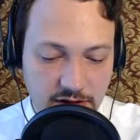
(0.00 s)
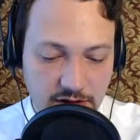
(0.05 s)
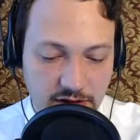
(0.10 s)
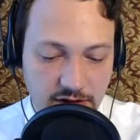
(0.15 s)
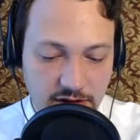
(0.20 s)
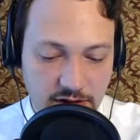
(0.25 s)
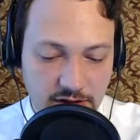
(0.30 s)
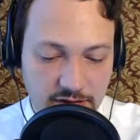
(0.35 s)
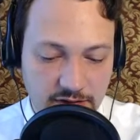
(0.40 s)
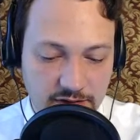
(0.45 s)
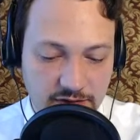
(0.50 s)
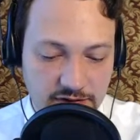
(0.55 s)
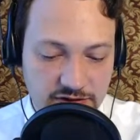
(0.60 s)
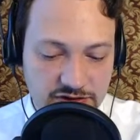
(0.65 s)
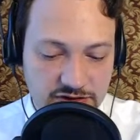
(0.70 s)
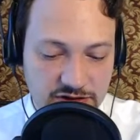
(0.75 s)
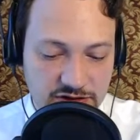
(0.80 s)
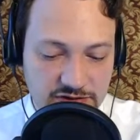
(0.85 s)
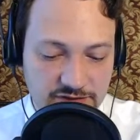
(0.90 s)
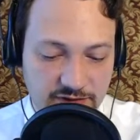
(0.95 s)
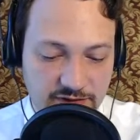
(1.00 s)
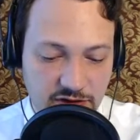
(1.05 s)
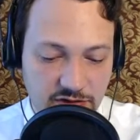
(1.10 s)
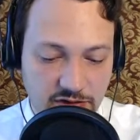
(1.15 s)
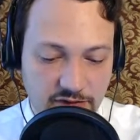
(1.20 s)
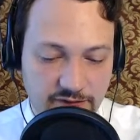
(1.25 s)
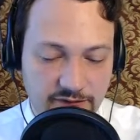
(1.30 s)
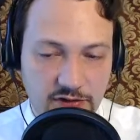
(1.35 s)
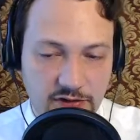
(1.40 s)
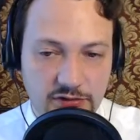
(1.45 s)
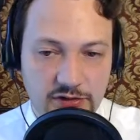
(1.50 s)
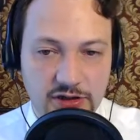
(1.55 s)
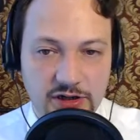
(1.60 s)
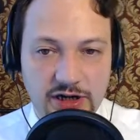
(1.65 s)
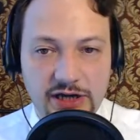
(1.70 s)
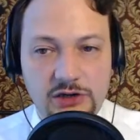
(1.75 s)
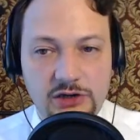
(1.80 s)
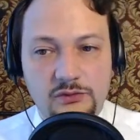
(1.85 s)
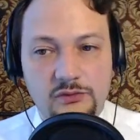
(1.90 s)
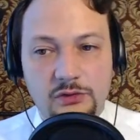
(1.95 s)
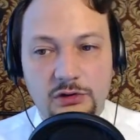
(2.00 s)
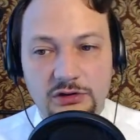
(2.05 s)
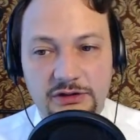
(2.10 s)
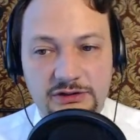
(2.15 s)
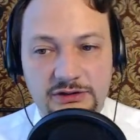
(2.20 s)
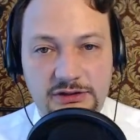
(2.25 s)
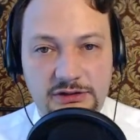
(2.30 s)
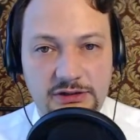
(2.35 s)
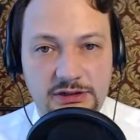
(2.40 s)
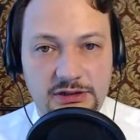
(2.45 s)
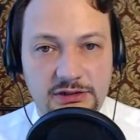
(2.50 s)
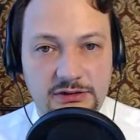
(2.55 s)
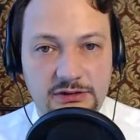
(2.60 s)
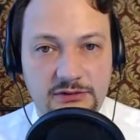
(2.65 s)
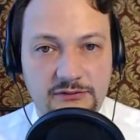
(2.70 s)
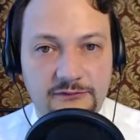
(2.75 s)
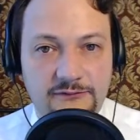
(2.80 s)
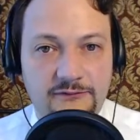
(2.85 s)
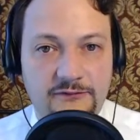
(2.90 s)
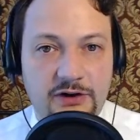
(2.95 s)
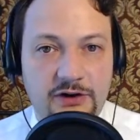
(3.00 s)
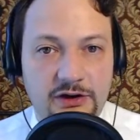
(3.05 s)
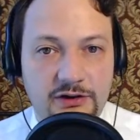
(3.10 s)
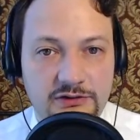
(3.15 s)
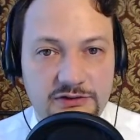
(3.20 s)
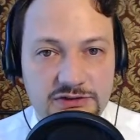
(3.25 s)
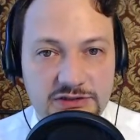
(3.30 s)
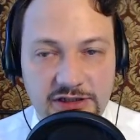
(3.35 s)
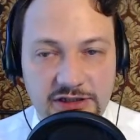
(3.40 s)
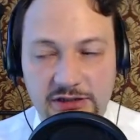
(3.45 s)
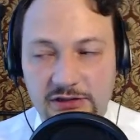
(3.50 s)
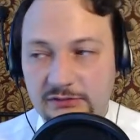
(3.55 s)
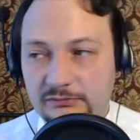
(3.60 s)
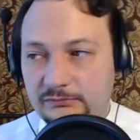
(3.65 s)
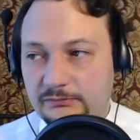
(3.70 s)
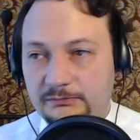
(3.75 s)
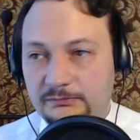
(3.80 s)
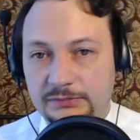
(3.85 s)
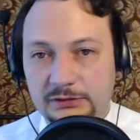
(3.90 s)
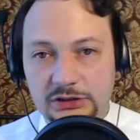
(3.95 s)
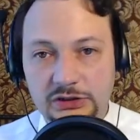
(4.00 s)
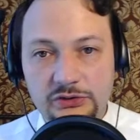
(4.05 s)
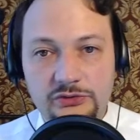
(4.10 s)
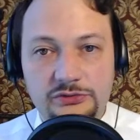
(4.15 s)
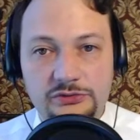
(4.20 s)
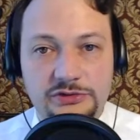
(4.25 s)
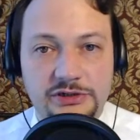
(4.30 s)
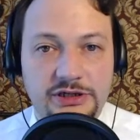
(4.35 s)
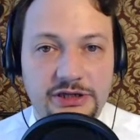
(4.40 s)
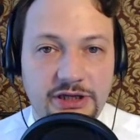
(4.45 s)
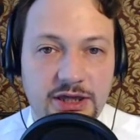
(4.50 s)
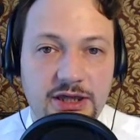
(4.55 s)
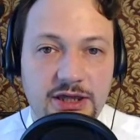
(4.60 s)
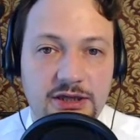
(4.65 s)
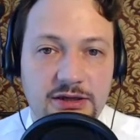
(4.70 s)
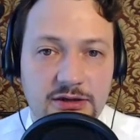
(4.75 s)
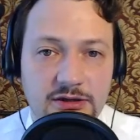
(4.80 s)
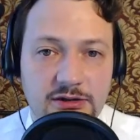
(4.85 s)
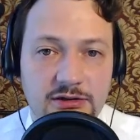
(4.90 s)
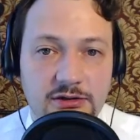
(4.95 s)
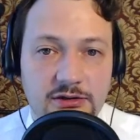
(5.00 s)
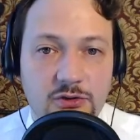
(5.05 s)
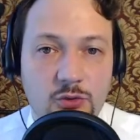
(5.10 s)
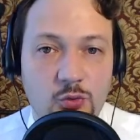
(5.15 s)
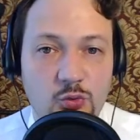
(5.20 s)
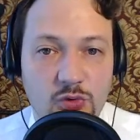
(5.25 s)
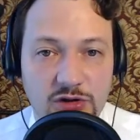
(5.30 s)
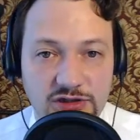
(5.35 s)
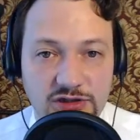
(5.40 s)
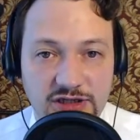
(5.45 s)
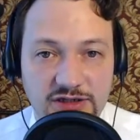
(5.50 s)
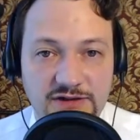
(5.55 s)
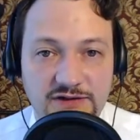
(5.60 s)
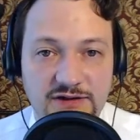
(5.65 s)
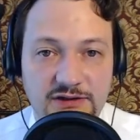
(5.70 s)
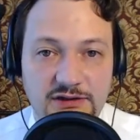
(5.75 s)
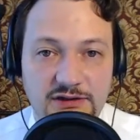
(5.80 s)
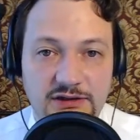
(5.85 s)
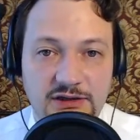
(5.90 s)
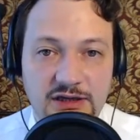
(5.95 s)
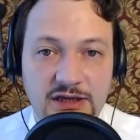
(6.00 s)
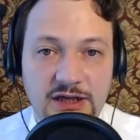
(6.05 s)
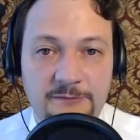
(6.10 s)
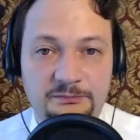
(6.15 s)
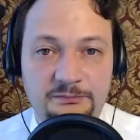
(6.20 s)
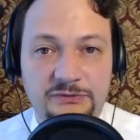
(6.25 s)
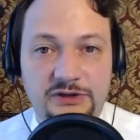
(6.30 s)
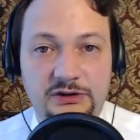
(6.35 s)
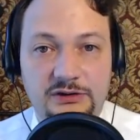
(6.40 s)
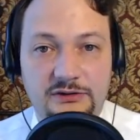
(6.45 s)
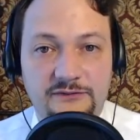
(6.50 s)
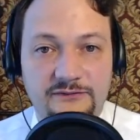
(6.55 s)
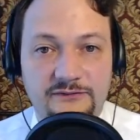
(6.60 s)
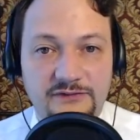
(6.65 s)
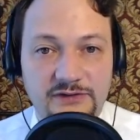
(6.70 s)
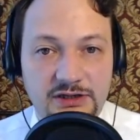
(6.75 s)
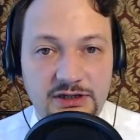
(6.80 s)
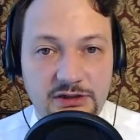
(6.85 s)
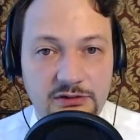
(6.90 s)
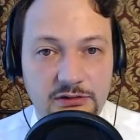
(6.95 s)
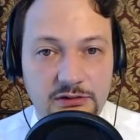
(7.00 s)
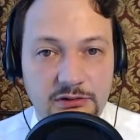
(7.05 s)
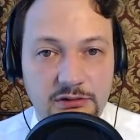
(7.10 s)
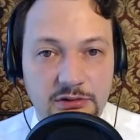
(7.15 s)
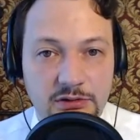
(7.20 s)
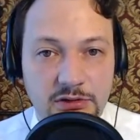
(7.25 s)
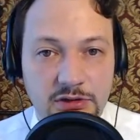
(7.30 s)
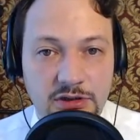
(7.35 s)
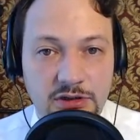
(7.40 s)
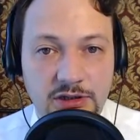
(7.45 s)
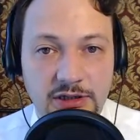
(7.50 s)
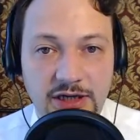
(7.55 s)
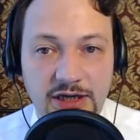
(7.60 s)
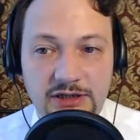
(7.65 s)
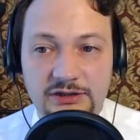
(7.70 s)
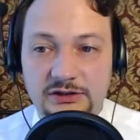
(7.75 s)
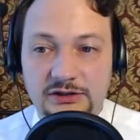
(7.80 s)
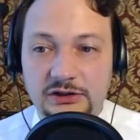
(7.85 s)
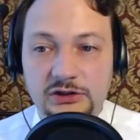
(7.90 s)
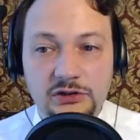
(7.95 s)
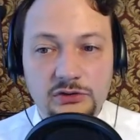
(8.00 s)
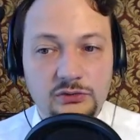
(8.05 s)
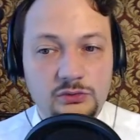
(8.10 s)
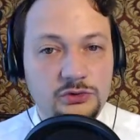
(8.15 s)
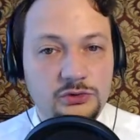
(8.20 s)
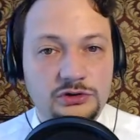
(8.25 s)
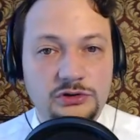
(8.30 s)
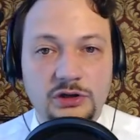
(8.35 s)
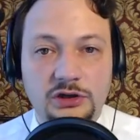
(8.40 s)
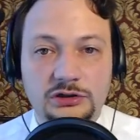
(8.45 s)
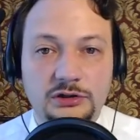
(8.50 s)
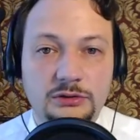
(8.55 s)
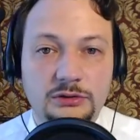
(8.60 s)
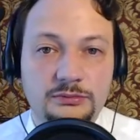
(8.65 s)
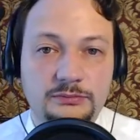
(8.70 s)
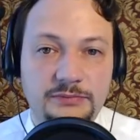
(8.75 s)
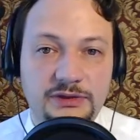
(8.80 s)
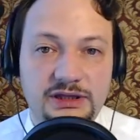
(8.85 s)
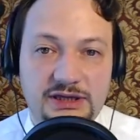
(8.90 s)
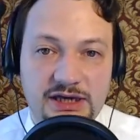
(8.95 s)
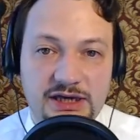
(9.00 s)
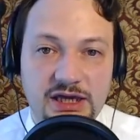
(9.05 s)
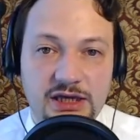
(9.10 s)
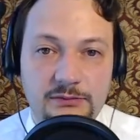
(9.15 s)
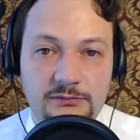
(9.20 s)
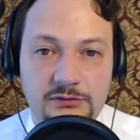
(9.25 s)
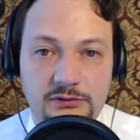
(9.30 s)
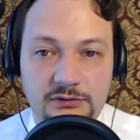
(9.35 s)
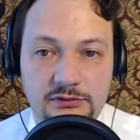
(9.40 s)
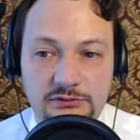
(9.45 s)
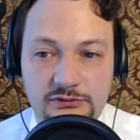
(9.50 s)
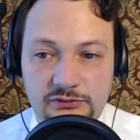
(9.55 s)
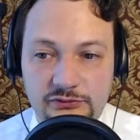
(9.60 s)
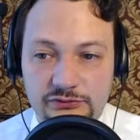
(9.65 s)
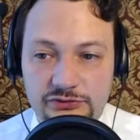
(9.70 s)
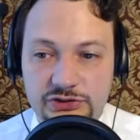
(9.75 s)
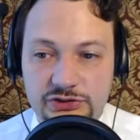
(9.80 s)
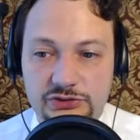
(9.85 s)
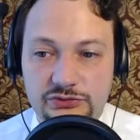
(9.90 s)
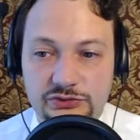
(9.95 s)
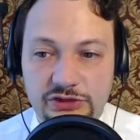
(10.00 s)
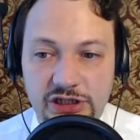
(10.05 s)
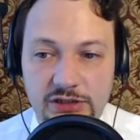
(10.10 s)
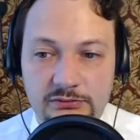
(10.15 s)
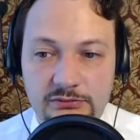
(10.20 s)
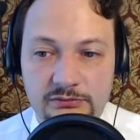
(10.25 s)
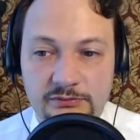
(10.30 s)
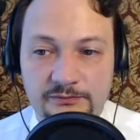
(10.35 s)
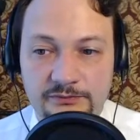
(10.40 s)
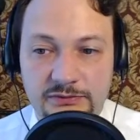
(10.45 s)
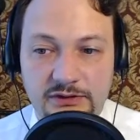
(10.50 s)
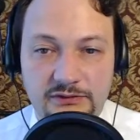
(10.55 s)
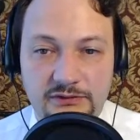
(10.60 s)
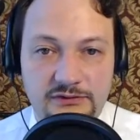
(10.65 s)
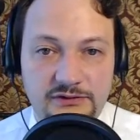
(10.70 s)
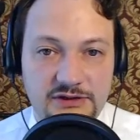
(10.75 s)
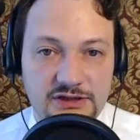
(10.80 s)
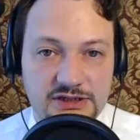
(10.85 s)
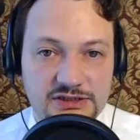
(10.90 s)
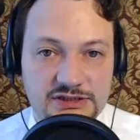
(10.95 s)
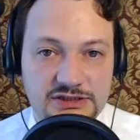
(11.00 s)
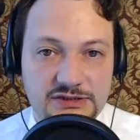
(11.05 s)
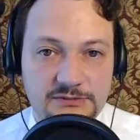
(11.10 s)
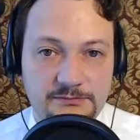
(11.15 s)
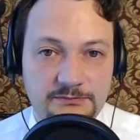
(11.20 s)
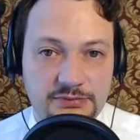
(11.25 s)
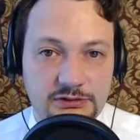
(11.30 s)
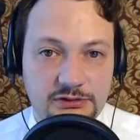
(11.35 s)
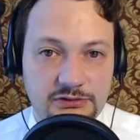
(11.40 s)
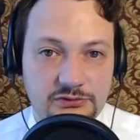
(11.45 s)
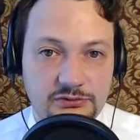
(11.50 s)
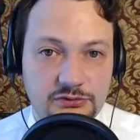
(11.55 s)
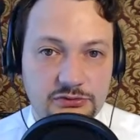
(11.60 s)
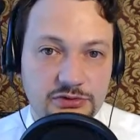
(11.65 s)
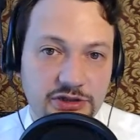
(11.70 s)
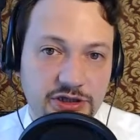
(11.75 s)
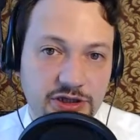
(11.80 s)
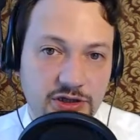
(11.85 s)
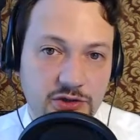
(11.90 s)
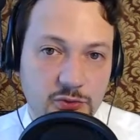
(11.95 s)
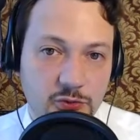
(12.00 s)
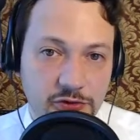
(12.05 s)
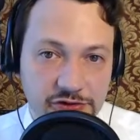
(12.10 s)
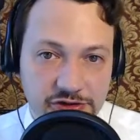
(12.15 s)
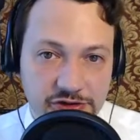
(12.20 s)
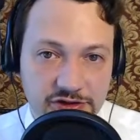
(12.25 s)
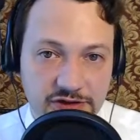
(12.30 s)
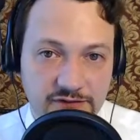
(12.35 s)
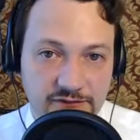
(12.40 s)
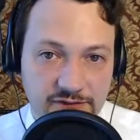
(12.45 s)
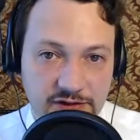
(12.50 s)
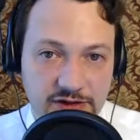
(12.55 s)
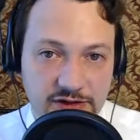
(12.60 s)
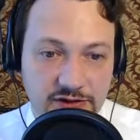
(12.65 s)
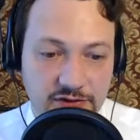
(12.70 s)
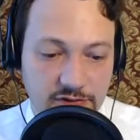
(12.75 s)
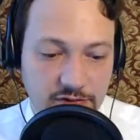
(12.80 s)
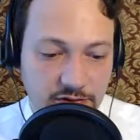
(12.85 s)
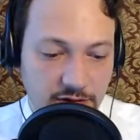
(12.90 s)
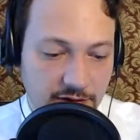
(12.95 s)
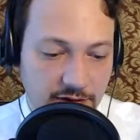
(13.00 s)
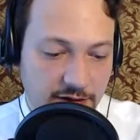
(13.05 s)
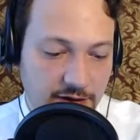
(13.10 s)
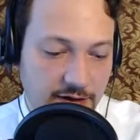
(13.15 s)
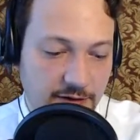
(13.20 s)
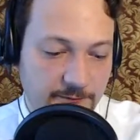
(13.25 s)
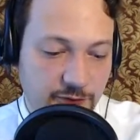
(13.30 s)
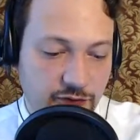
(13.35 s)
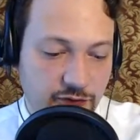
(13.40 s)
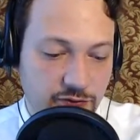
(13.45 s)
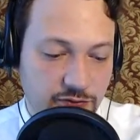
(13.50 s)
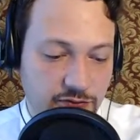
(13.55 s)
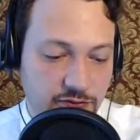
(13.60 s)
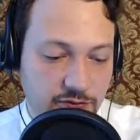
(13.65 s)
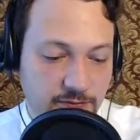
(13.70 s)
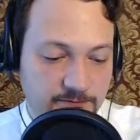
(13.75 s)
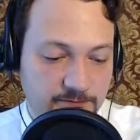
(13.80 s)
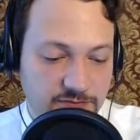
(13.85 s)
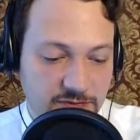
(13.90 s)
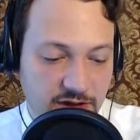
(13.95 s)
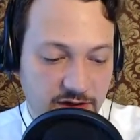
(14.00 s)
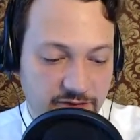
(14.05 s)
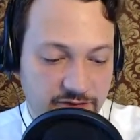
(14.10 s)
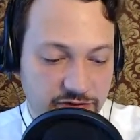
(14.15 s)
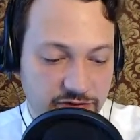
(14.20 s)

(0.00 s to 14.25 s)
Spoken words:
and this is very, very high quality files, like Blu-ray quality video. And you would not be able to stream this Blu-ray quality video to every